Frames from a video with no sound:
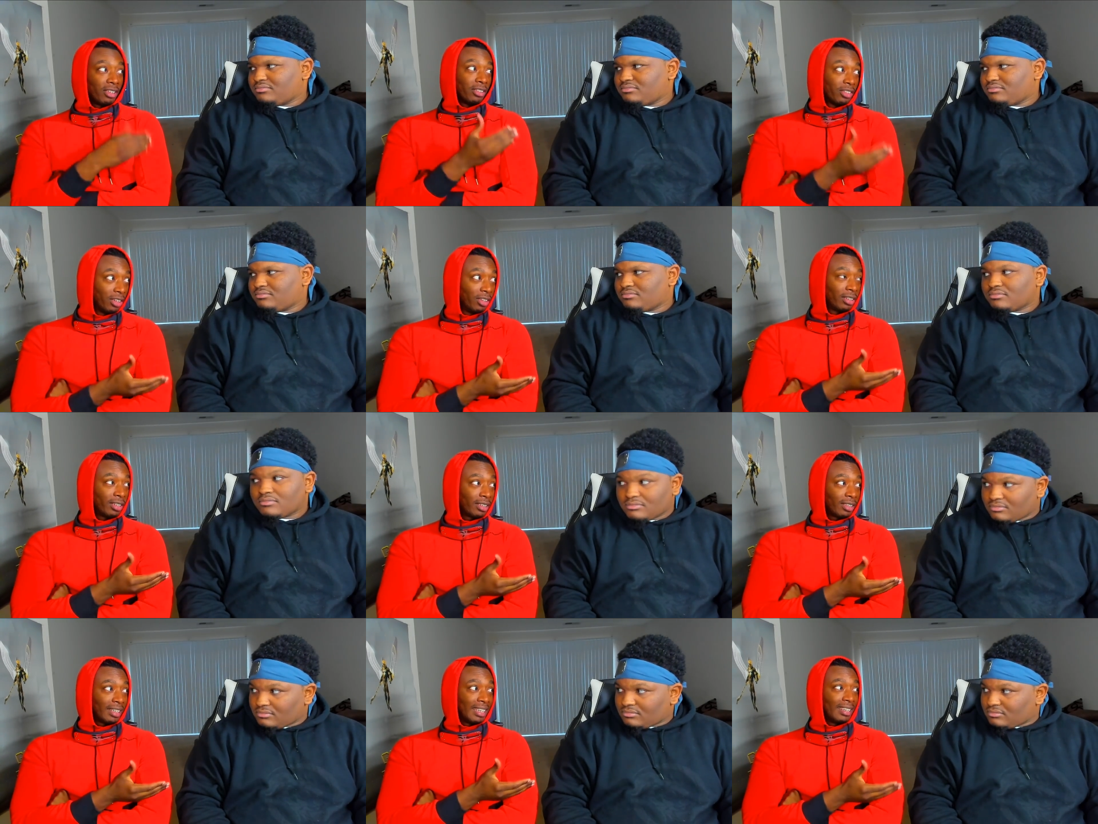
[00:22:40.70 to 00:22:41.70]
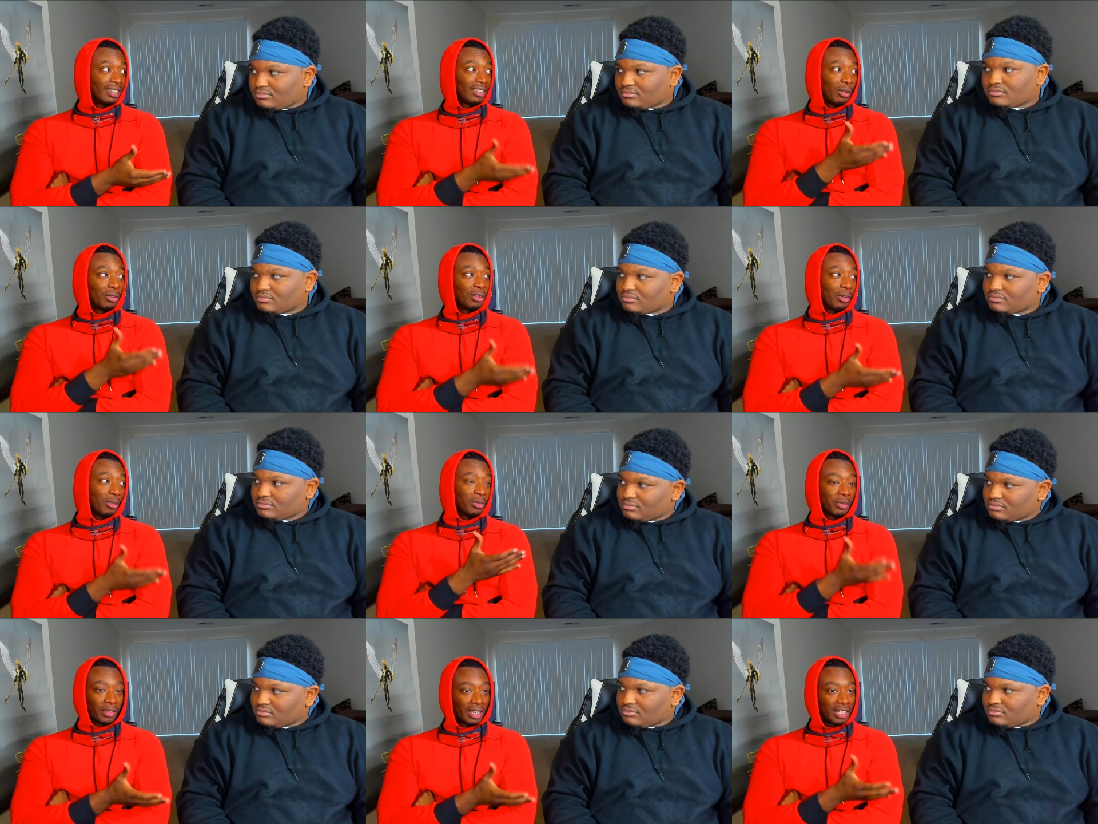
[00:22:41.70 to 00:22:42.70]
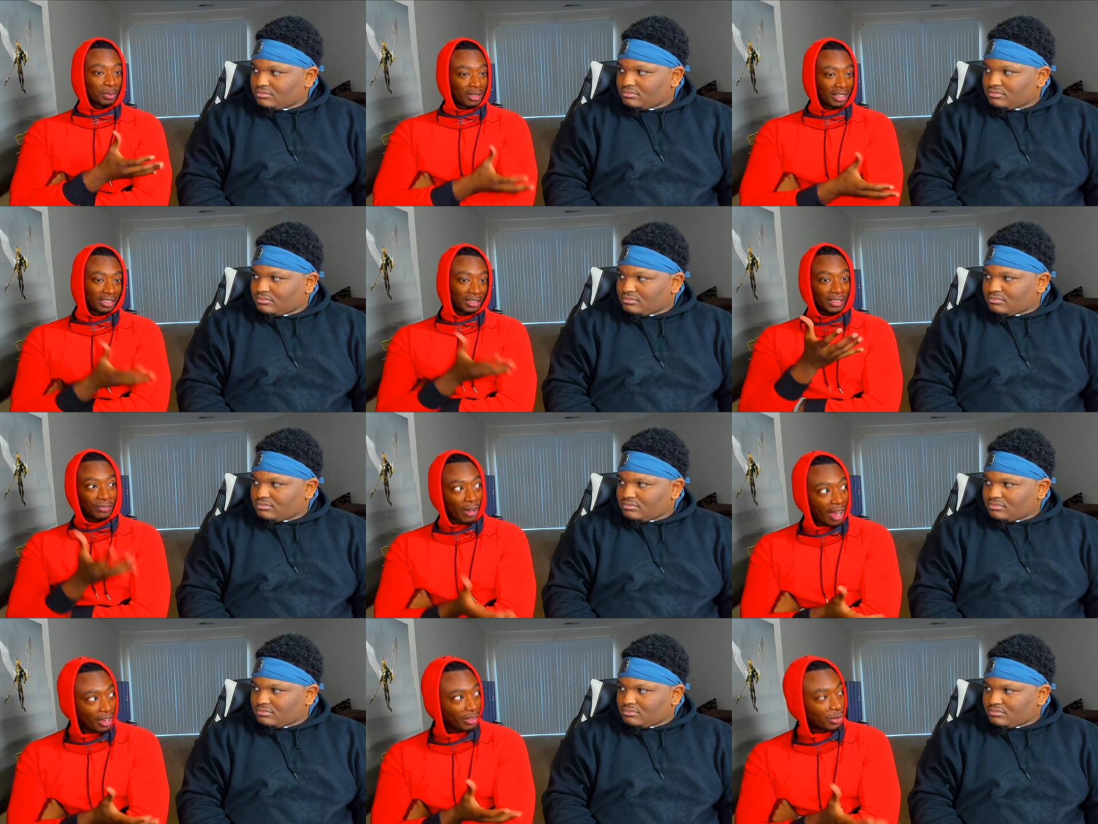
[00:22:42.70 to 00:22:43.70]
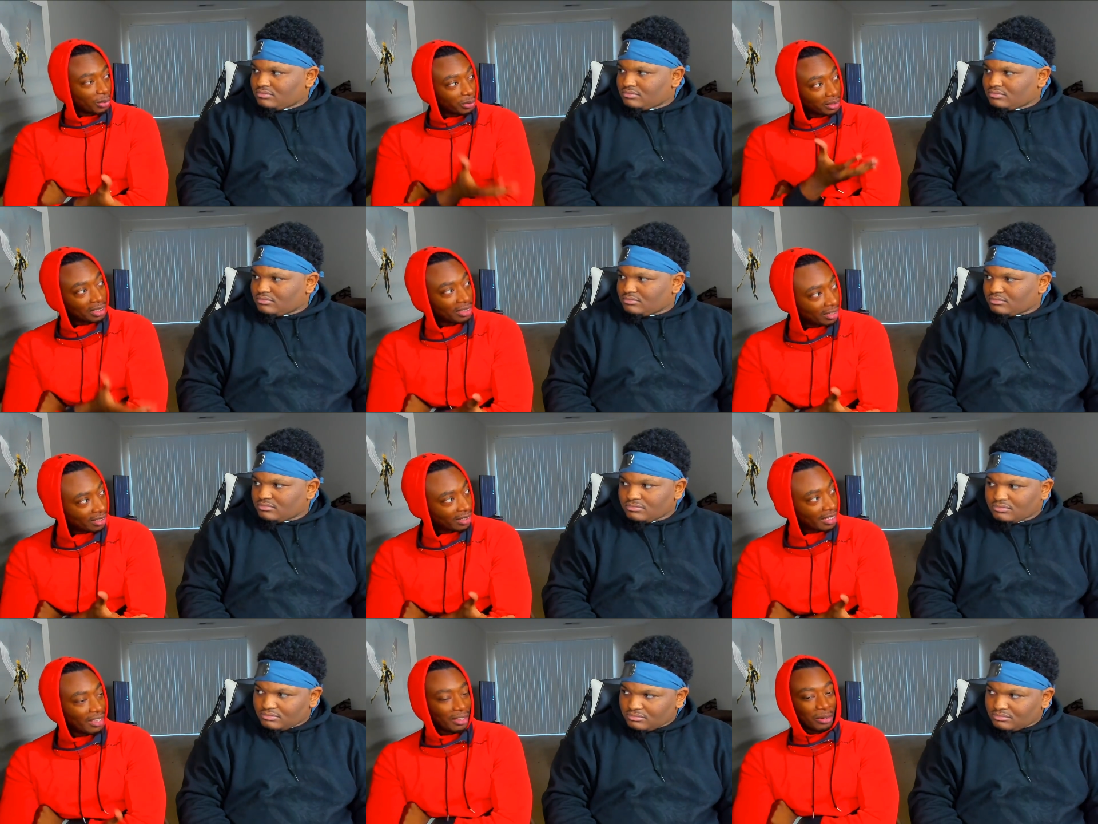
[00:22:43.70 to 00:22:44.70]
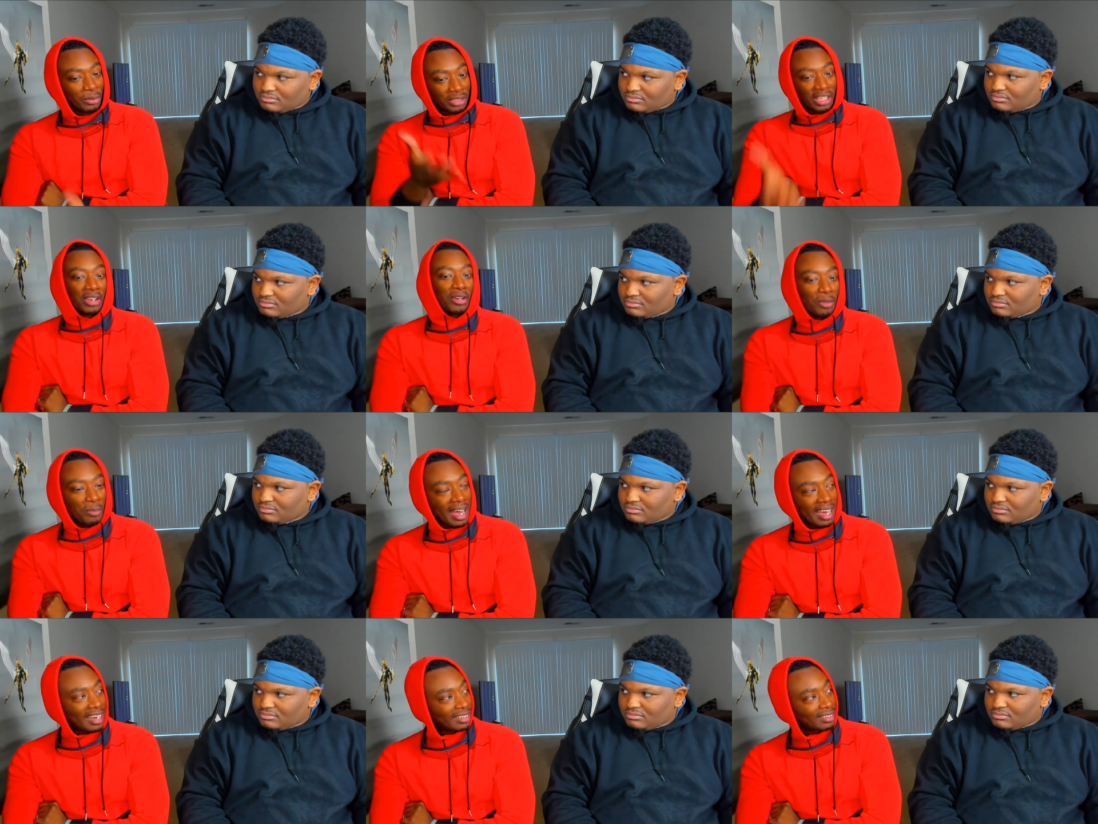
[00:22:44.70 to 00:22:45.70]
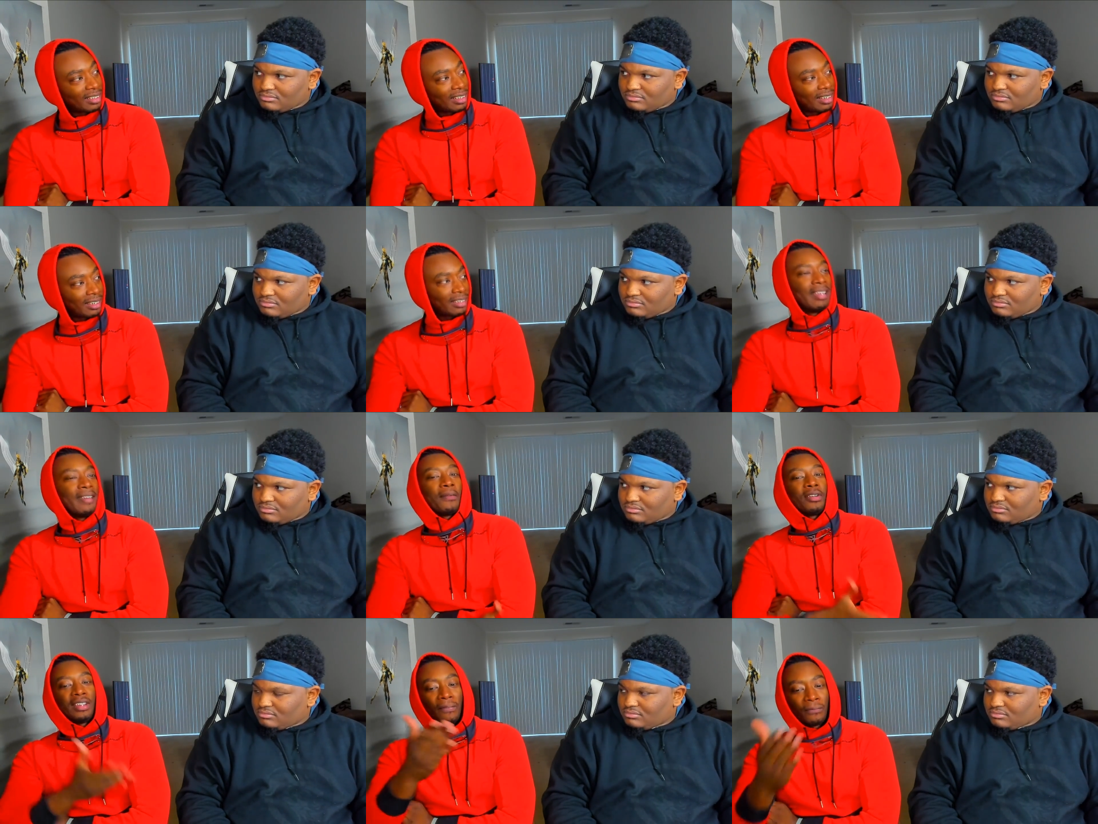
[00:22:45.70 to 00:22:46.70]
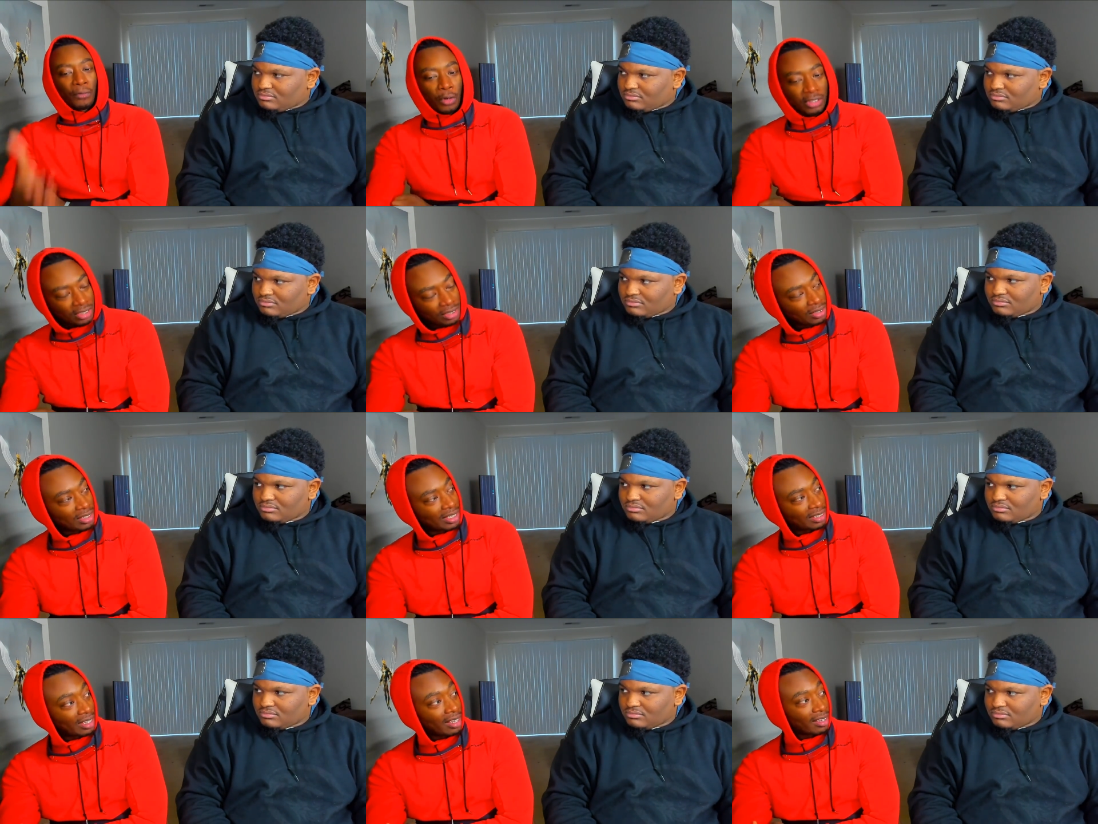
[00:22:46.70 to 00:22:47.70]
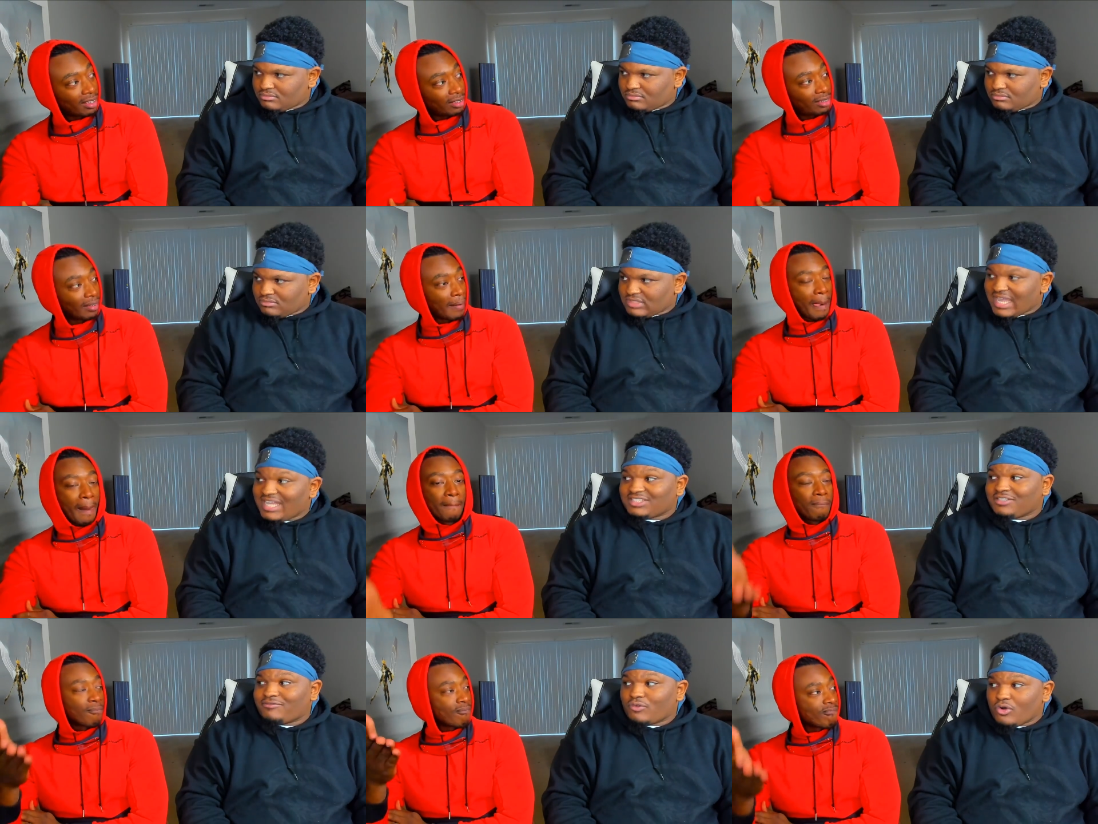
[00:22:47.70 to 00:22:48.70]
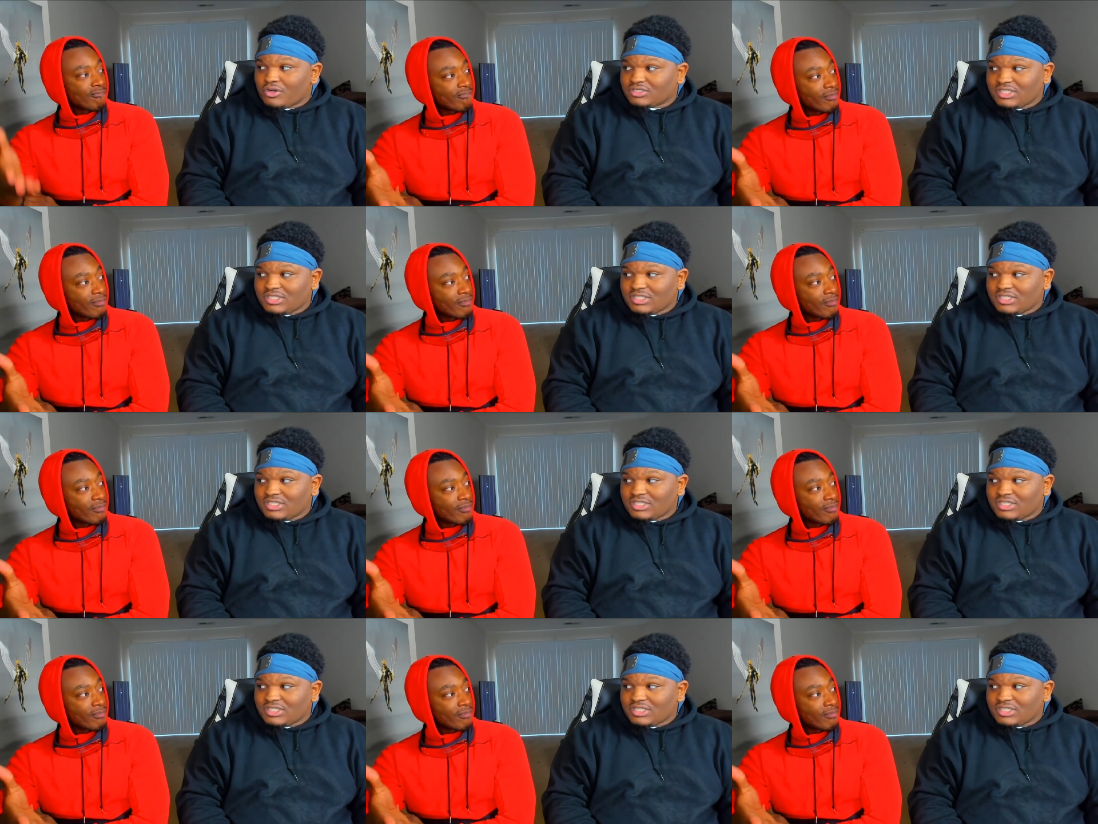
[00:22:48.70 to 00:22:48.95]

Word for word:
Speaker 1: good, and he's only on revenge because of his father, who was good who was killed by Askeladd, and he's forced to do these things. How's he forced? He